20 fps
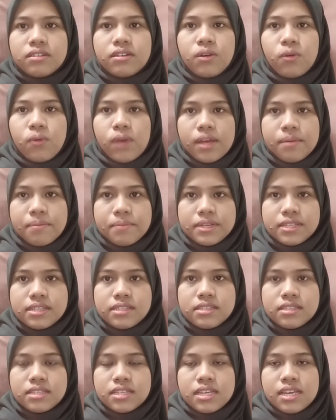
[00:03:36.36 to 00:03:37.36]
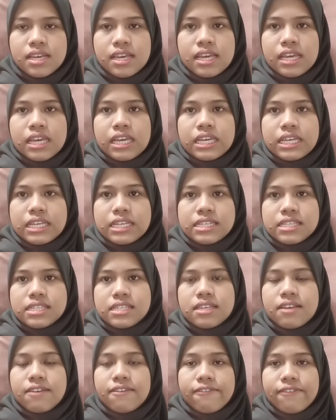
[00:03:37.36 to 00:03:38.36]
requirement is
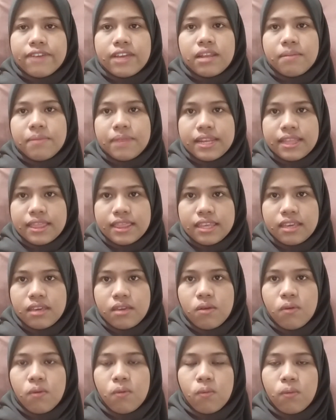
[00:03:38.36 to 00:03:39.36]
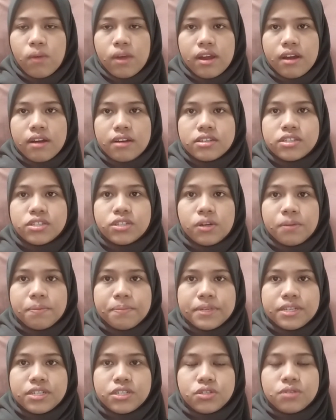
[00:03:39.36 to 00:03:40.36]
availability, where
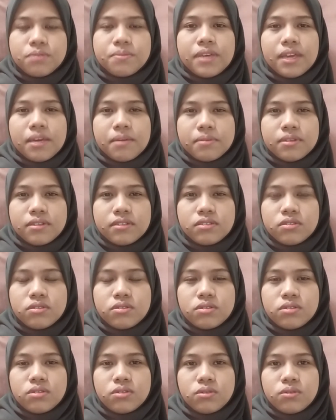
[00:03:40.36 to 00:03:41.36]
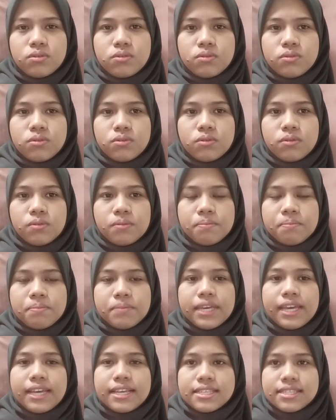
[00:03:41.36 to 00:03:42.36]
Shopee should be able to
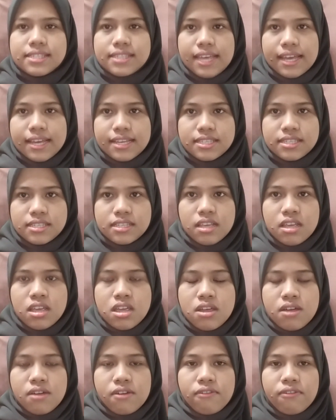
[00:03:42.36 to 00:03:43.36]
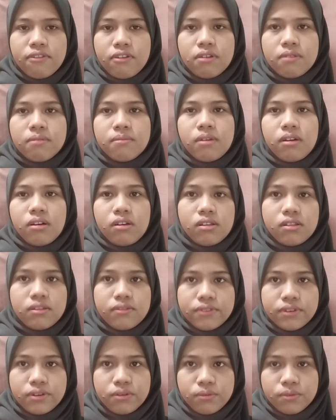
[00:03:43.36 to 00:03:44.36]
be accessed from all
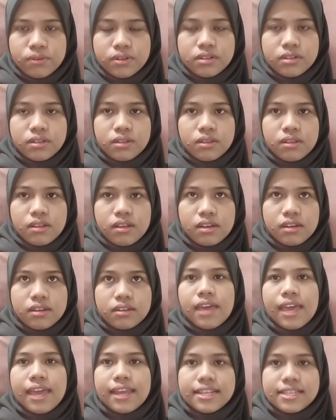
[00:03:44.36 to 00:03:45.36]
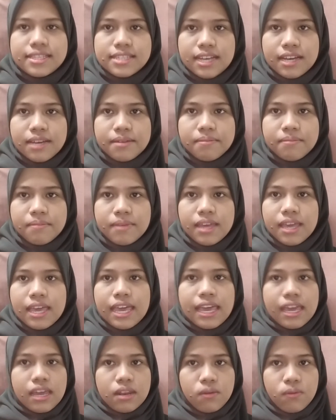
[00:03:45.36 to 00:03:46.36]
over the world, anytime,
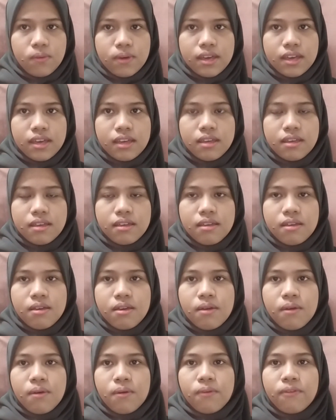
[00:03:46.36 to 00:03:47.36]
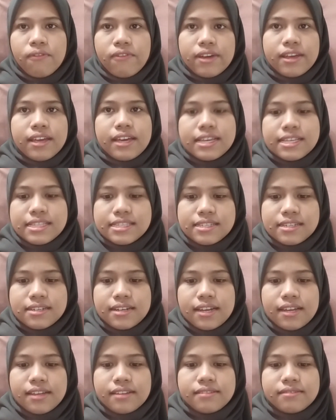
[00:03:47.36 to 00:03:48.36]
anywhere, via
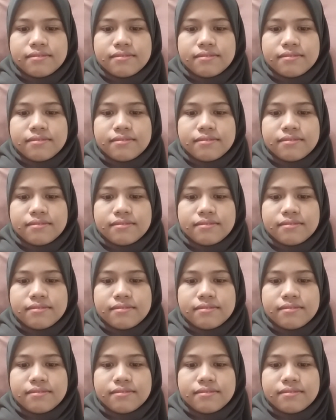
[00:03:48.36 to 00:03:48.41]
internet.